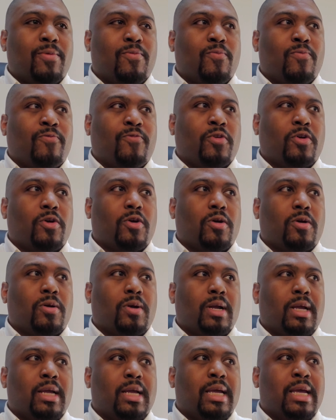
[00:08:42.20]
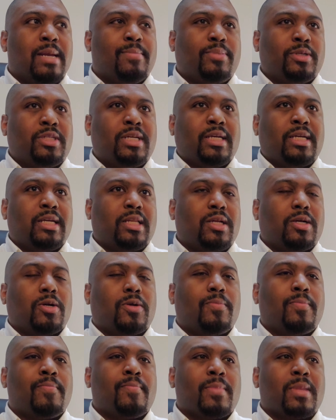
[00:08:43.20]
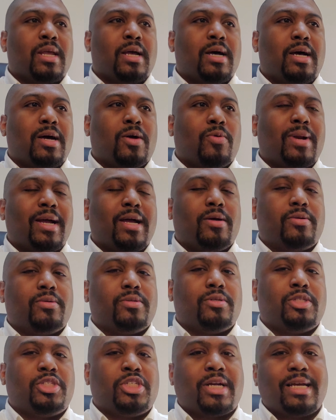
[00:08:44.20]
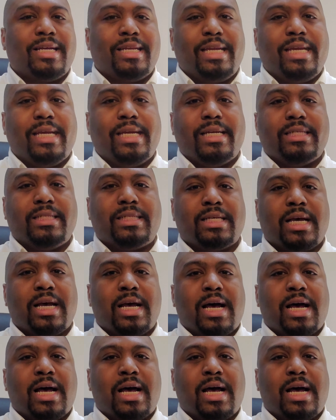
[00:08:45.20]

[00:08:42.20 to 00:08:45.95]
for in particular, uh, around Chinese,